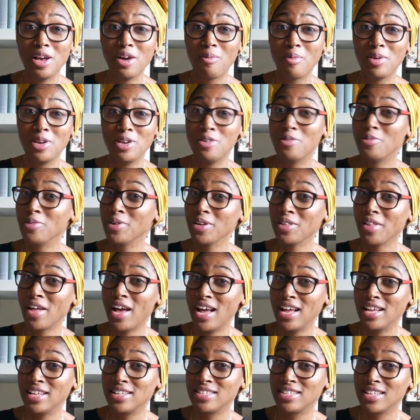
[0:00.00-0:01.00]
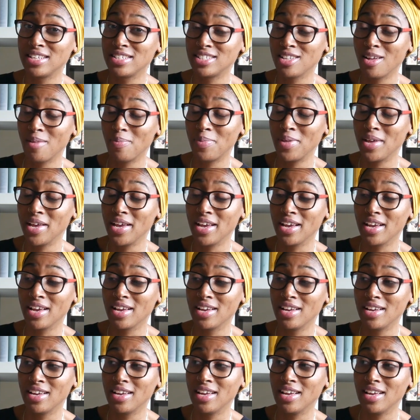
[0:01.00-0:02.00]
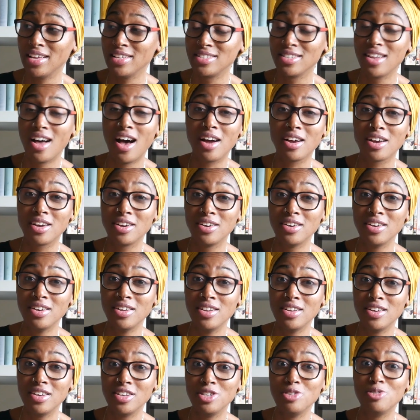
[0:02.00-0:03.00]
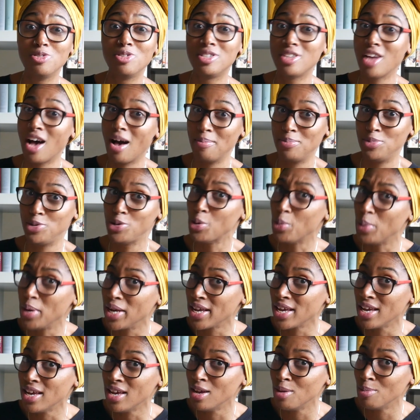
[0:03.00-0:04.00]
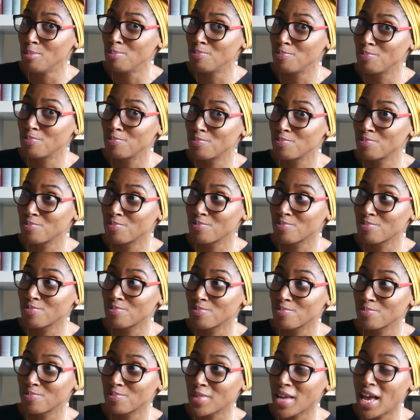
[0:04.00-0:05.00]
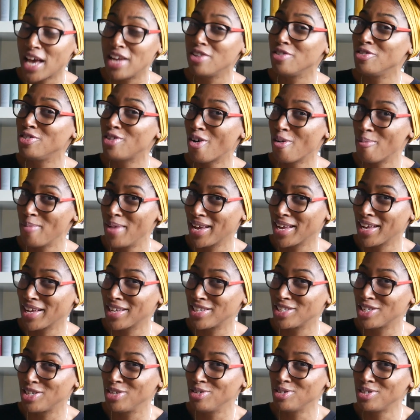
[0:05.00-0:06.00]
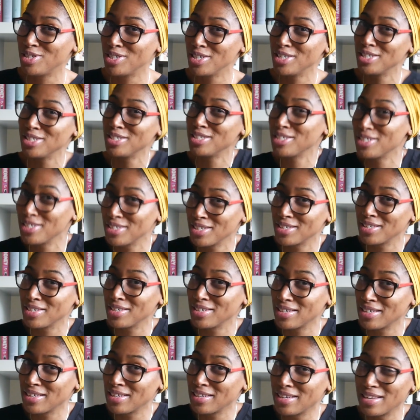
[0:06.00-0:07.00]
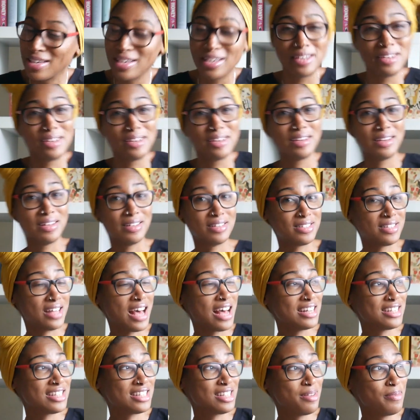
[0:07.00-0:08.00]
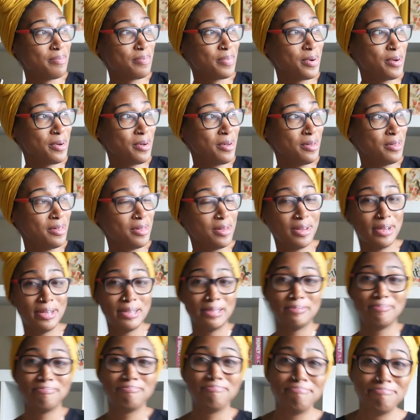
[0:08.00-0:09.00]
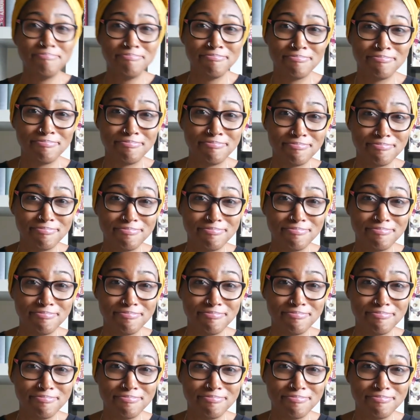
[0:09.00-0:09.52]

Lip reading: when you realize that something is not good. You stop doing it and you don't make excuses. It's that simple. So